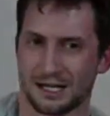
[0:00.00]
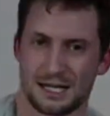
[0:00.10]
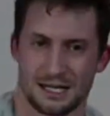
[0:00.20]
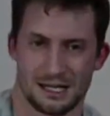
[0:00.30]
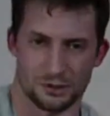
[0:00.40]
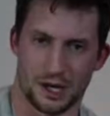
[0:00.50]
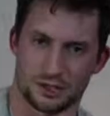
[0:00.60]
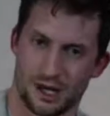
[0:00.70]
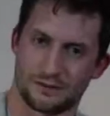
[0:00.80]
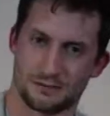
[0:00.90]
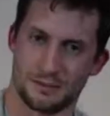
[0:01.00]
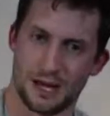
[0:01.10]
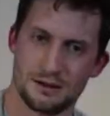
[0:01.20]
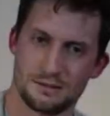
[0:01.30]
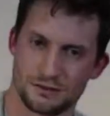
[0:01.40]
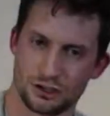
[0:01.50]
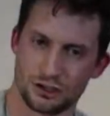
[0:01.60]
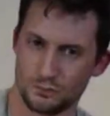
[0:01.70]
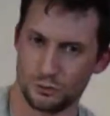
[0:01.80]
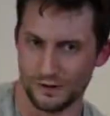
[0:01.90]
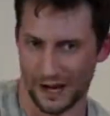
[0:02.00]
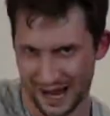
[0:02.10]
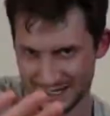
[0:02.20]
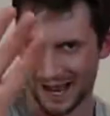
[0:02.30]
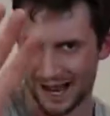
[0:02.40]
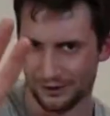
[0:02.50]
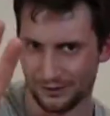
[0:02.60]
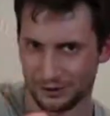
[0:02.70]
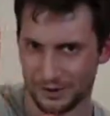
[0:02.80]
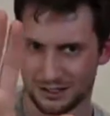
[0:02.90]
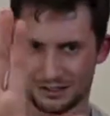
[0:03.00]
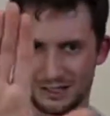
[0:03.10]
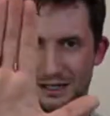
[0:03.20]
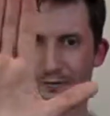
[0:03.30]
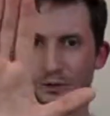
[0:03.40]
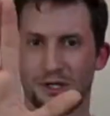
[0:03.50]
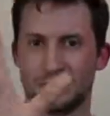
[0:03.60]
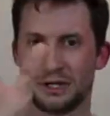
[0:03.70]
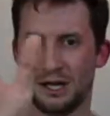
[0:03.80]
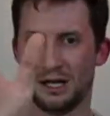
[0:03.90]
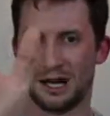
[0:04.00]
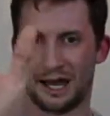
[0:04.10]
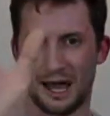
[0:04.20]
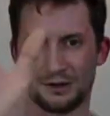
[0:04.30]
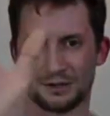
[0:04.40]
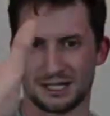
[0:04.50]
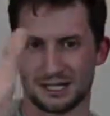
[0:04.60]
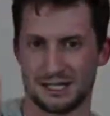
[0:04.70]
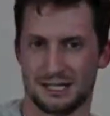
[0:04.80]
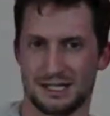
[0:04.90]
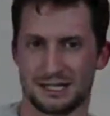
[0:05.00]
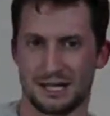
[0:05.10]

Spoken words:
Otherwise, you might have to just move your hand out a little bit. So instead of forwards, like out to the side like this,